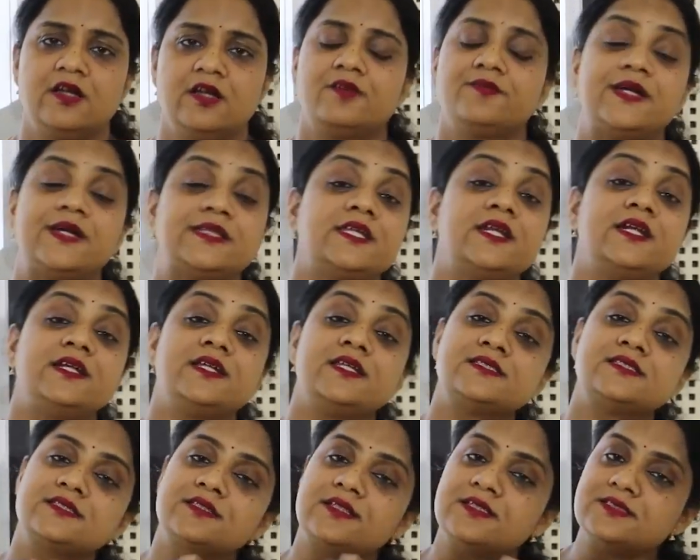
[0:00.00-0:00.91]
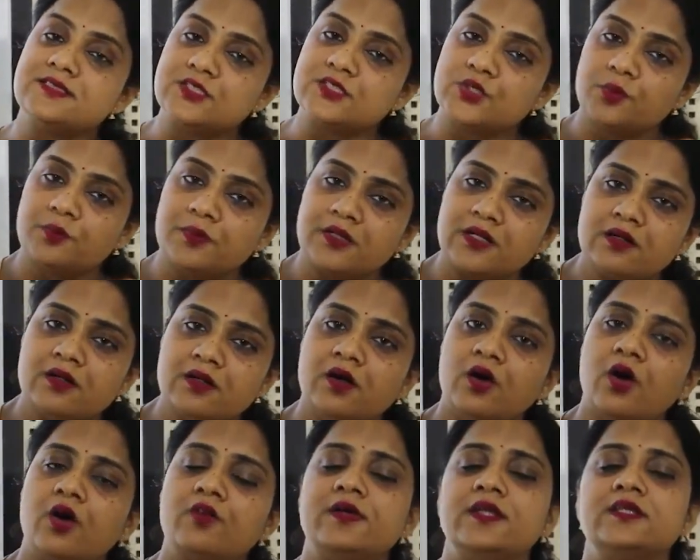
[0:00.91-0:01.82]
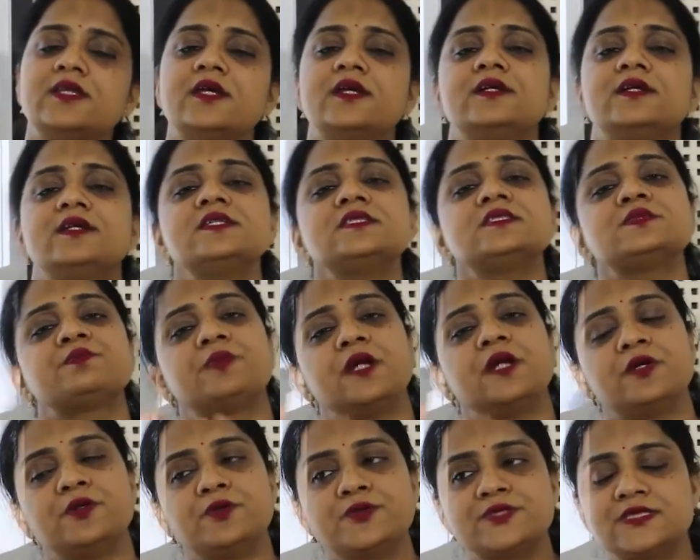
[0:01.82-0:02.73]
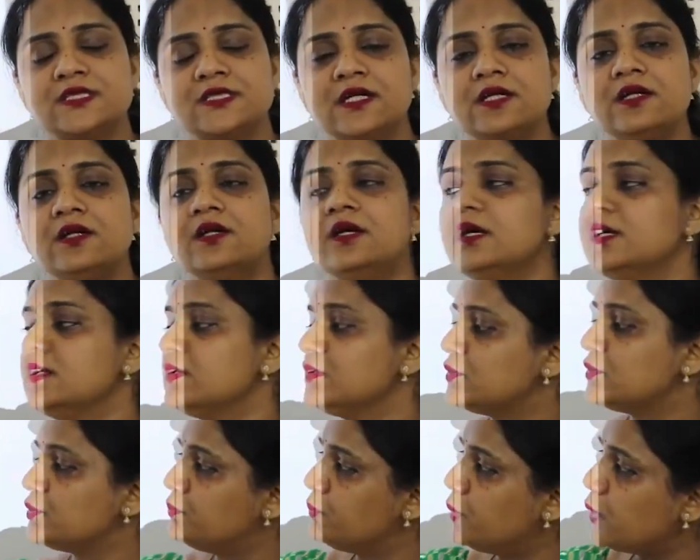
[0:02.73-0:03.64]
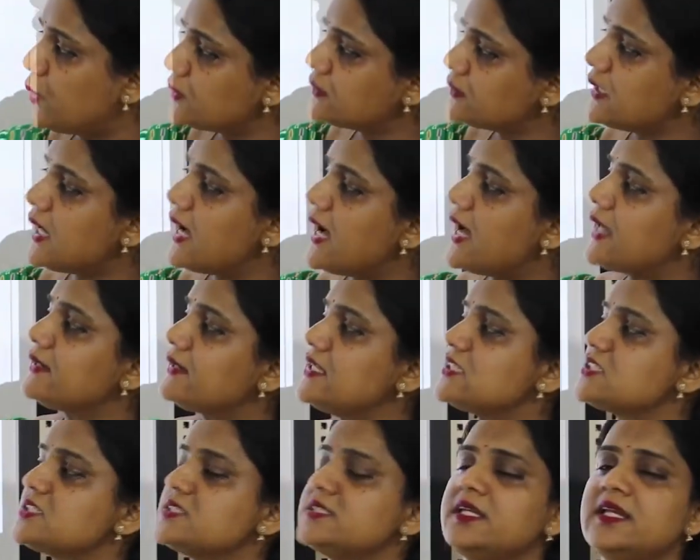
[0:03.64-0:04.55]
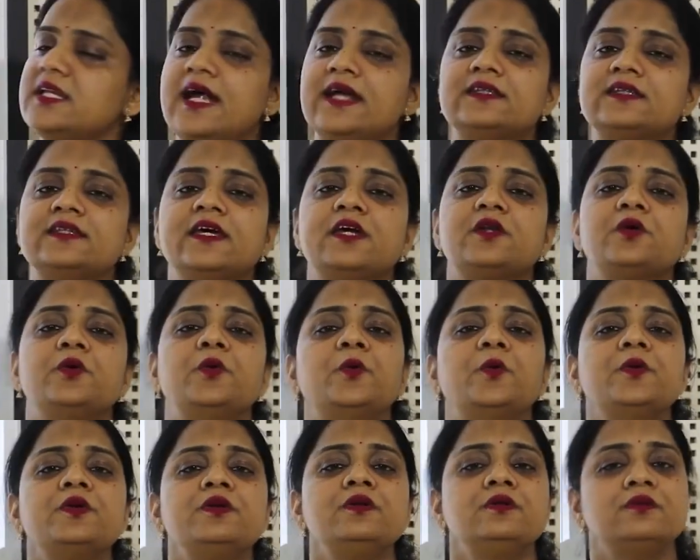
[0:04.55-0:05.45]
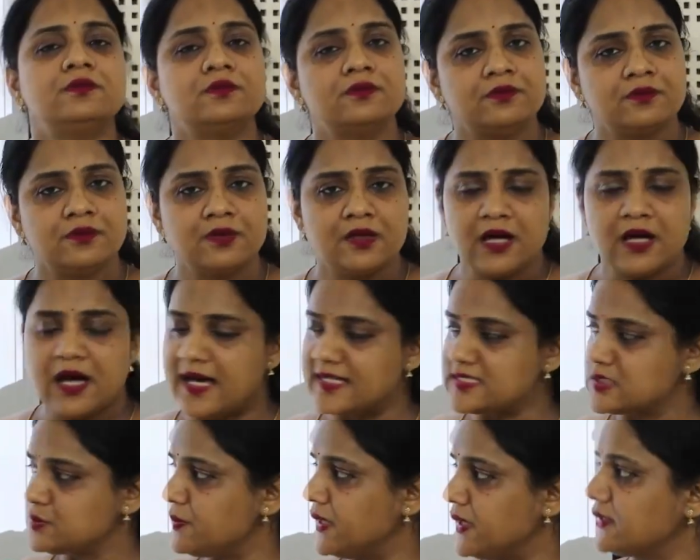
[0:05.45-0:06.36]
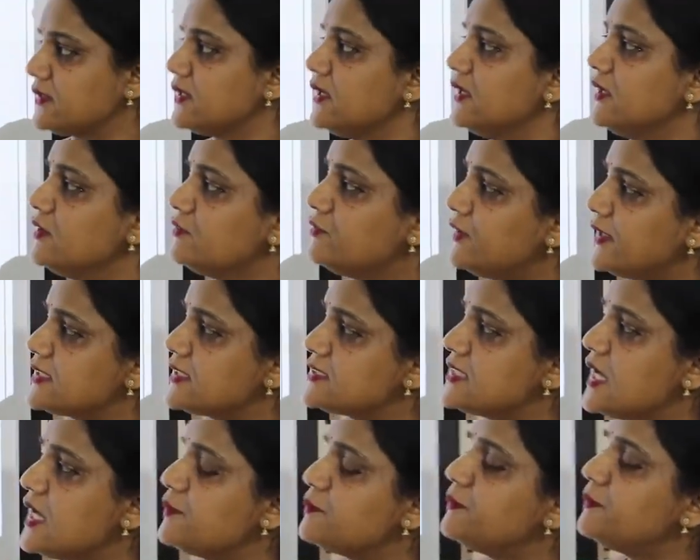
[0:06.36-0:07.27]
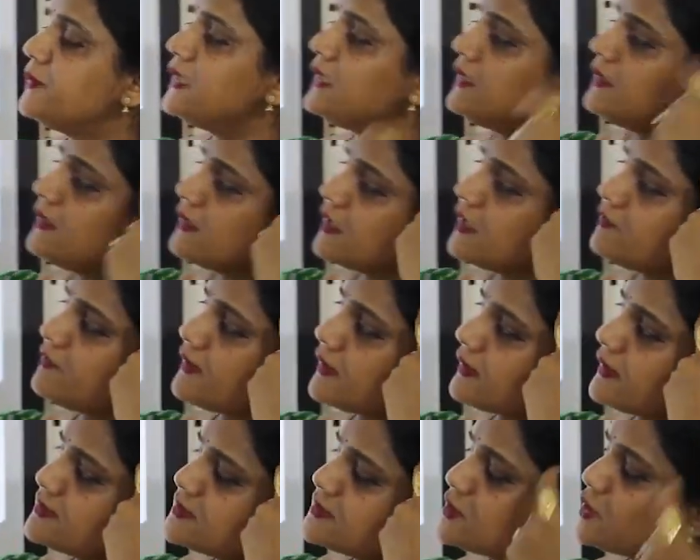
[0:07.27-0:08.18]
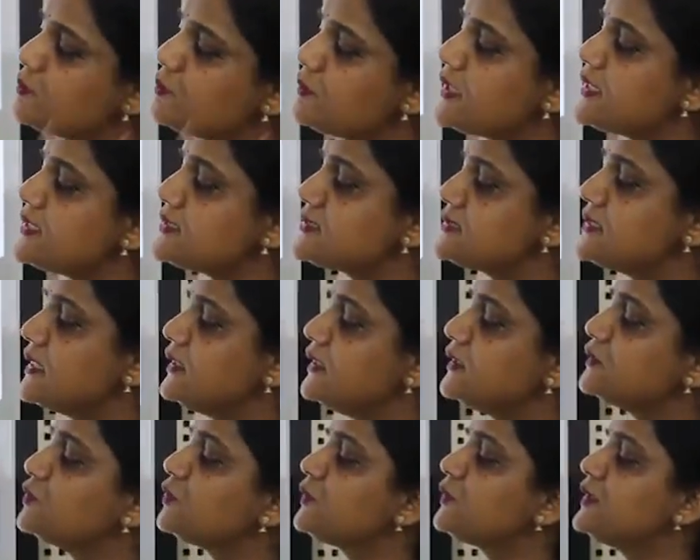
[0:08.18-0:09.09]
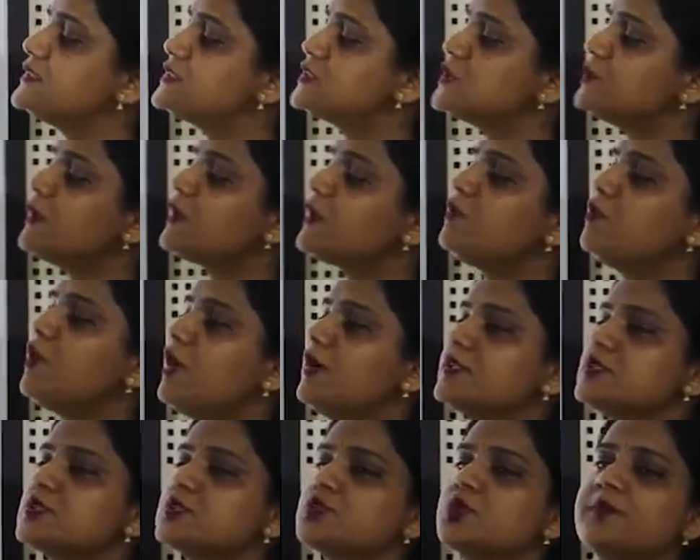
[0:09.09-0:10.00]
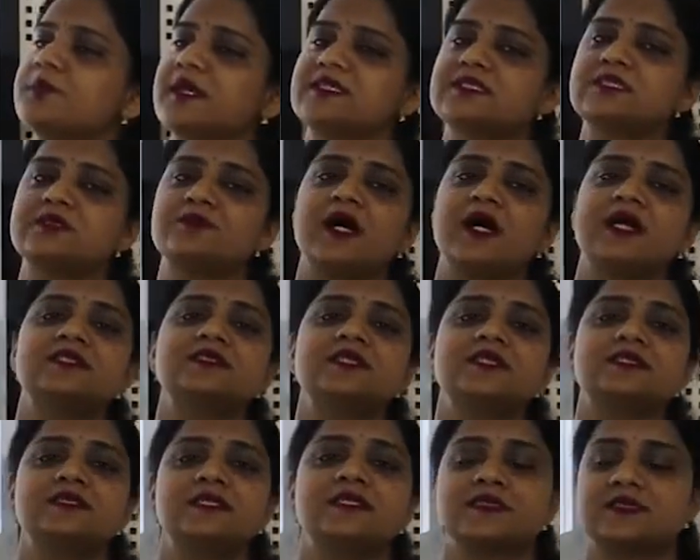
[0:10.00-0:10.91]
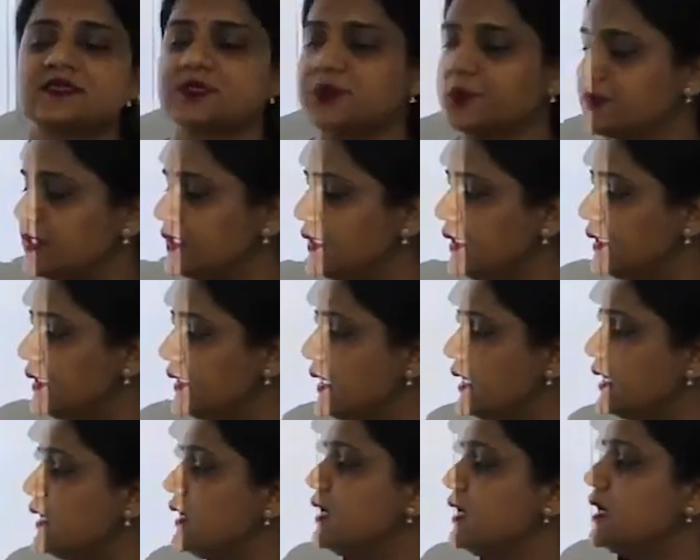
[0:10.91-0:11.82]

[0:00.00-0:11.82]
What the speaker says: Whether it is consumer or whether it is producer, both are rational at their own aspect. For example, if a consumer is there, the consumer wants to maximize his utility